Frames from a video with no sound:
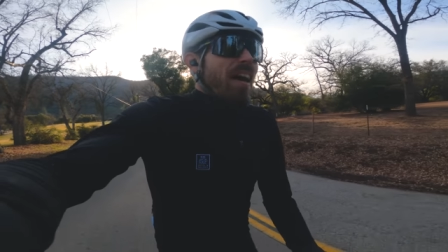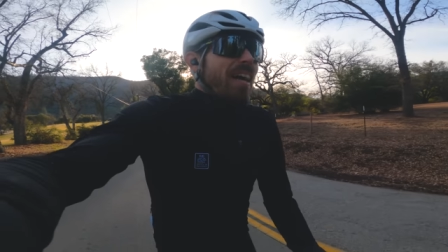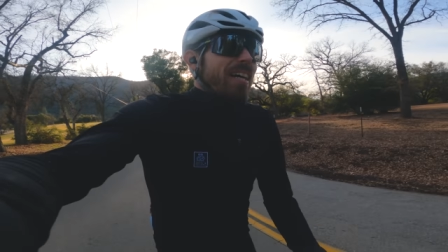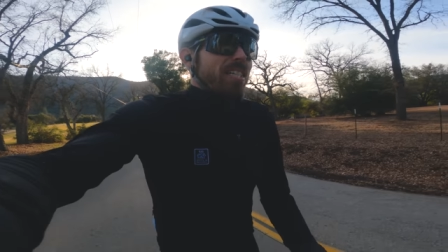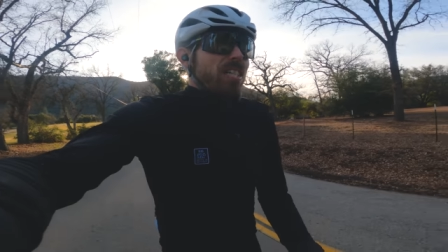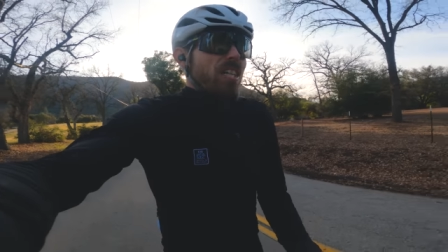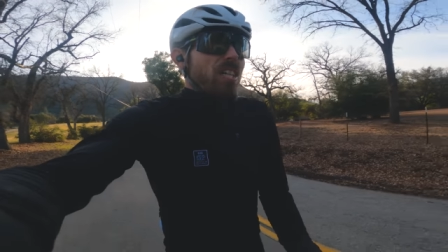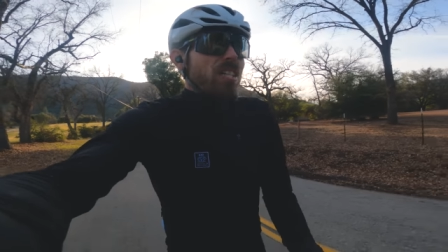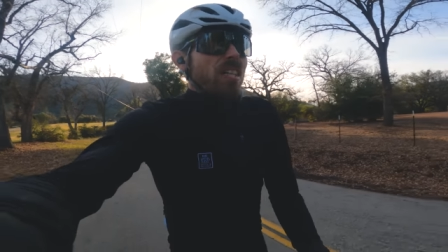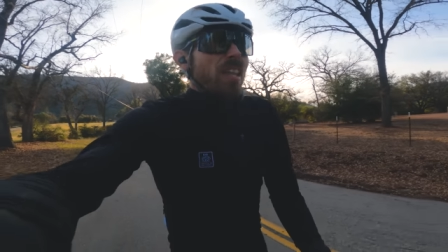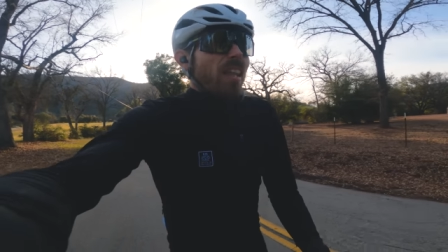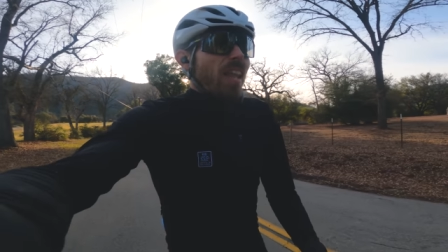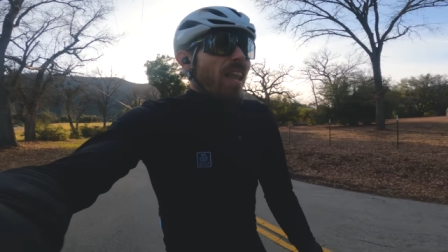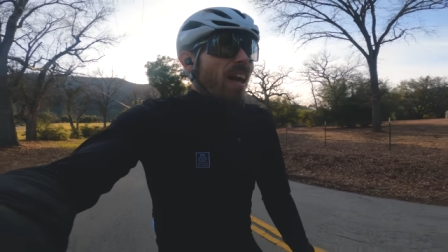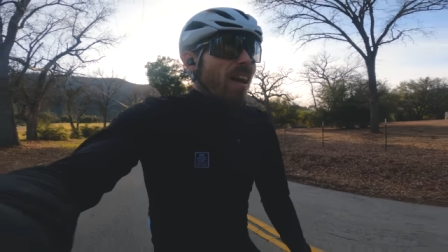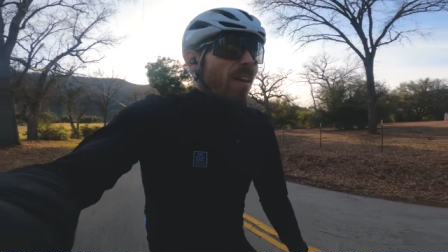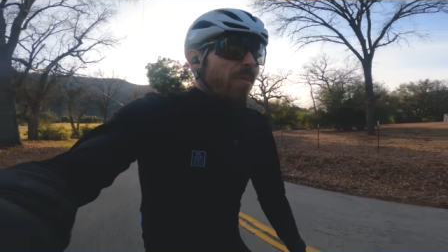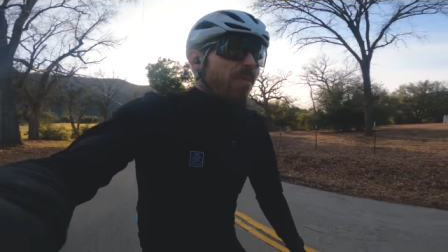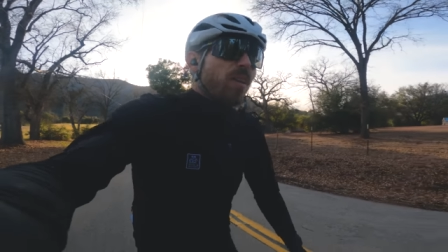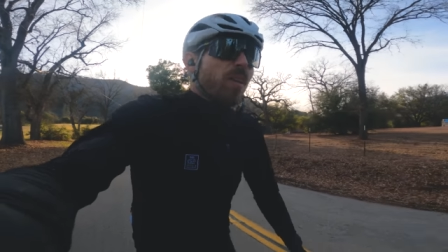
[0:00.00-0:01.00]
I just
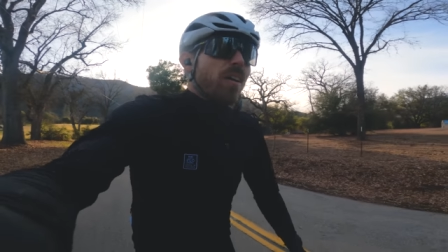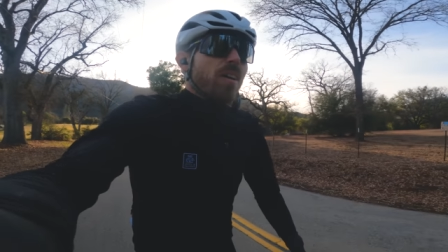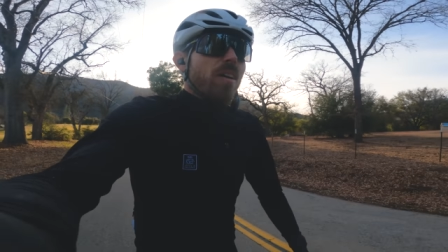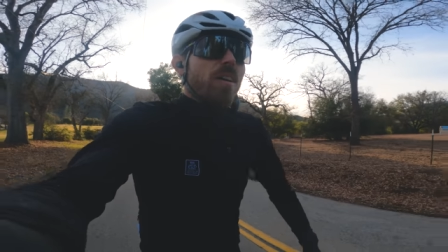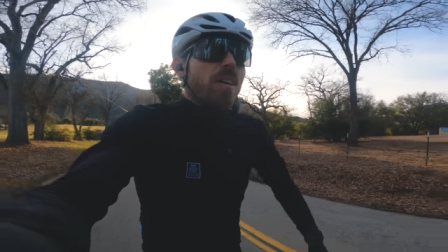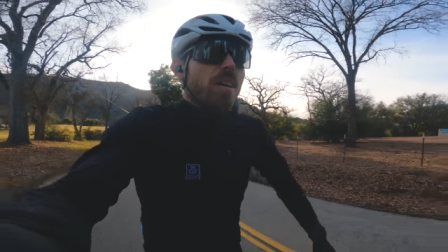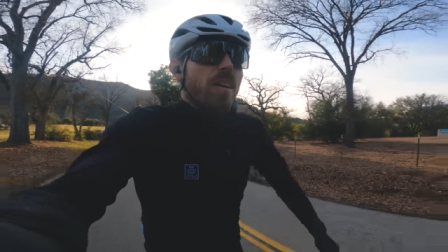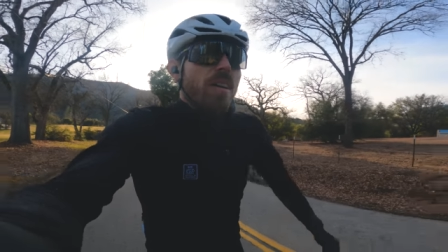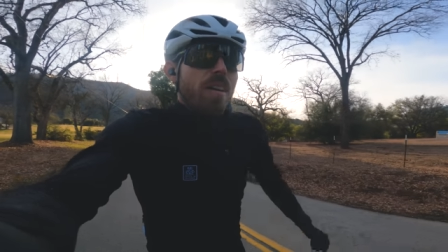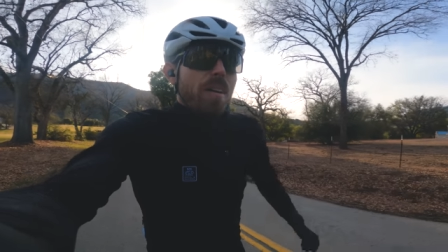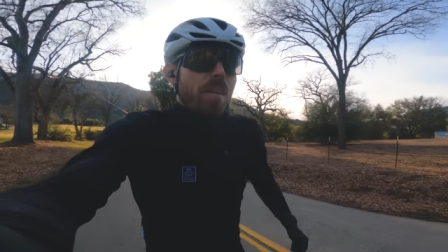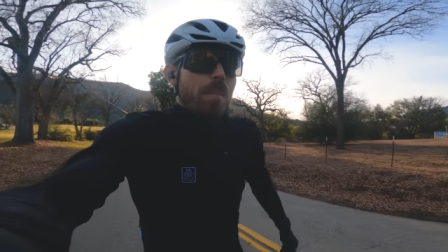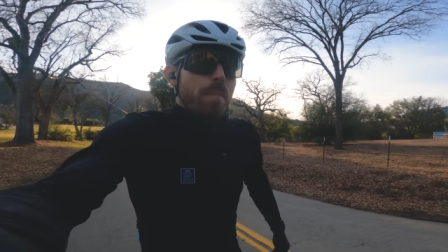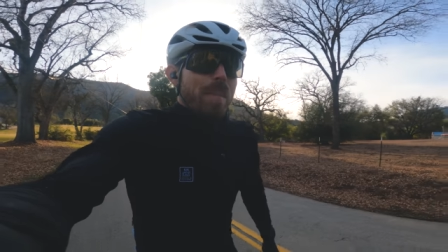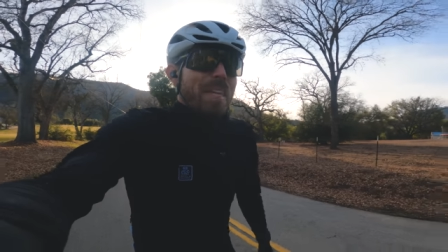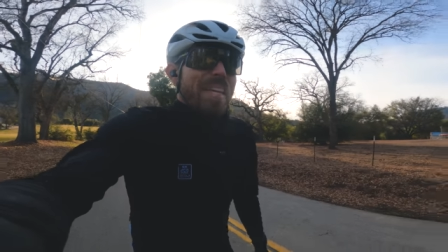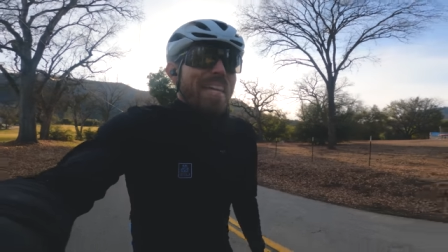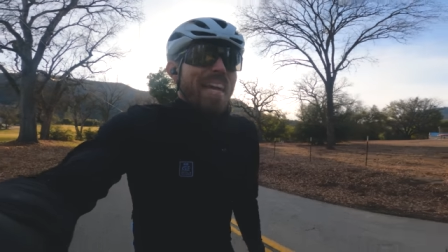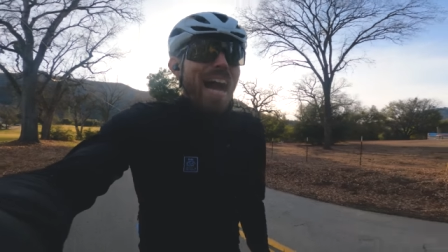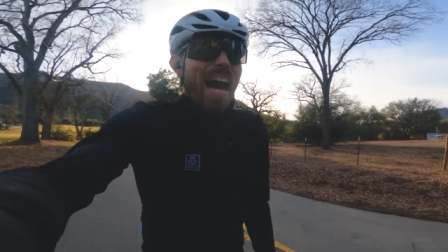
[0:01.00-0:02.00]
love
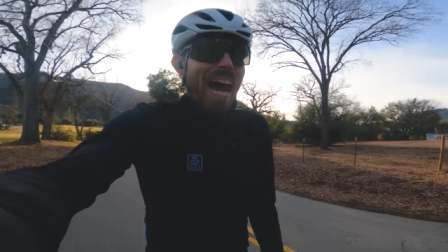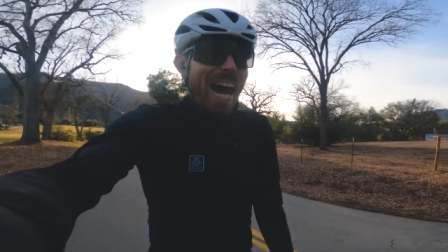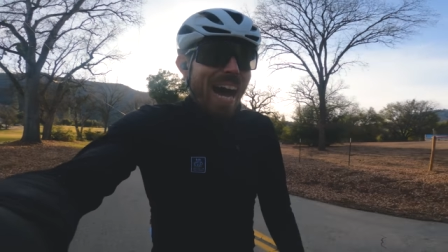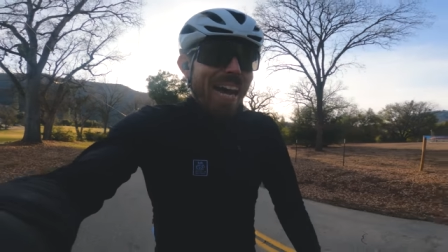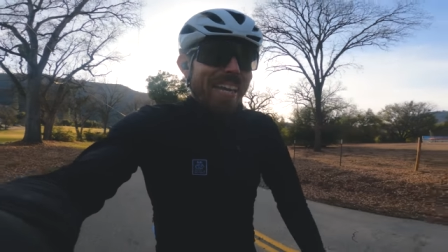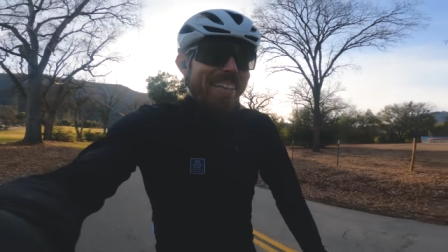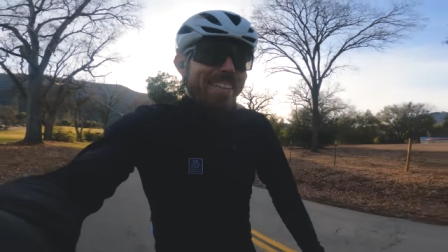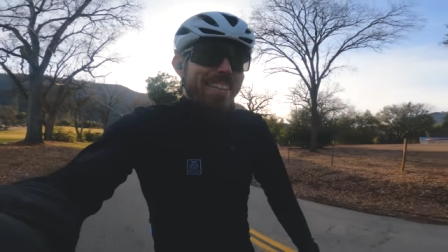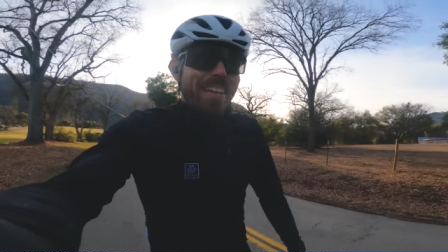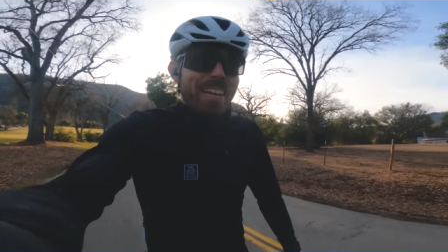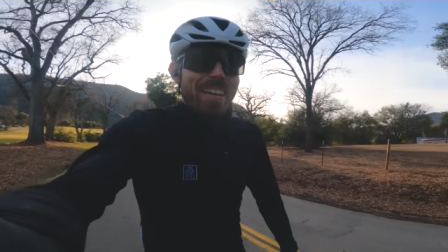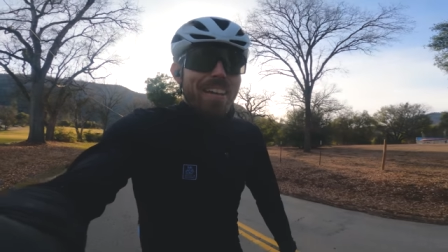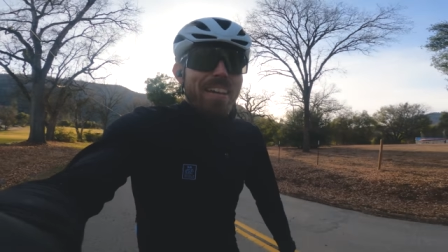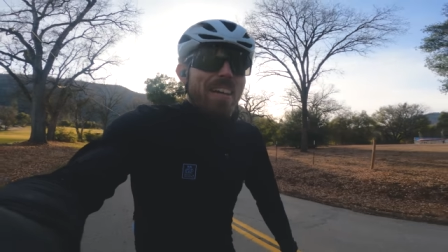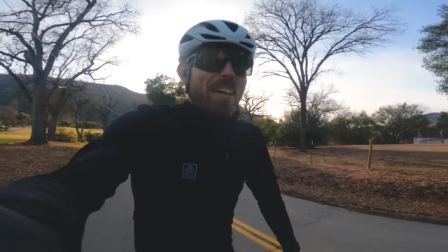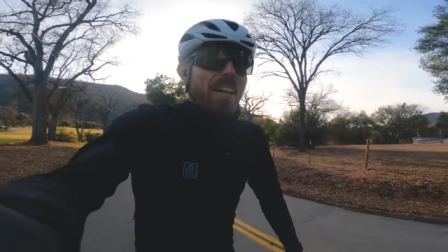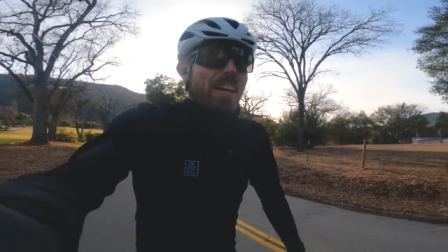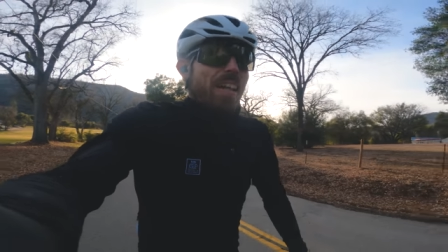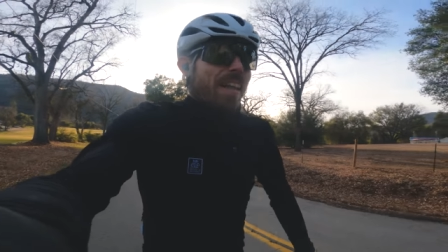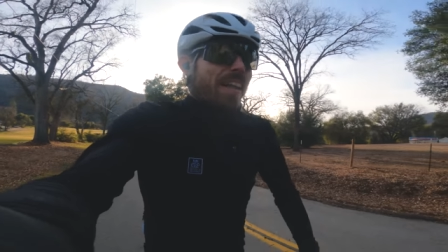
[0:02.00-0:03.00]
being hot.
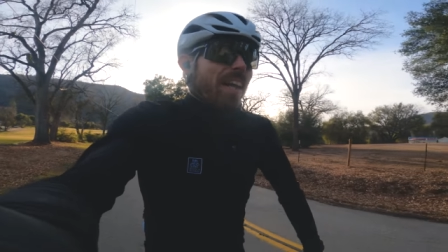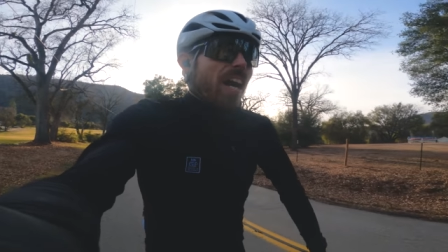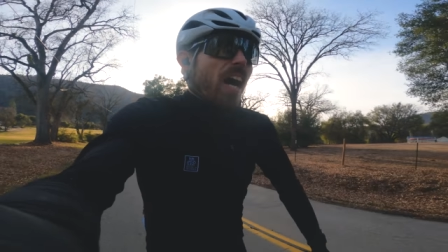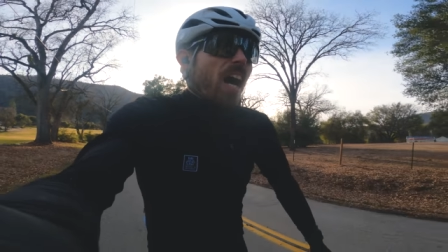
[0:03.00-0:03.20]
Like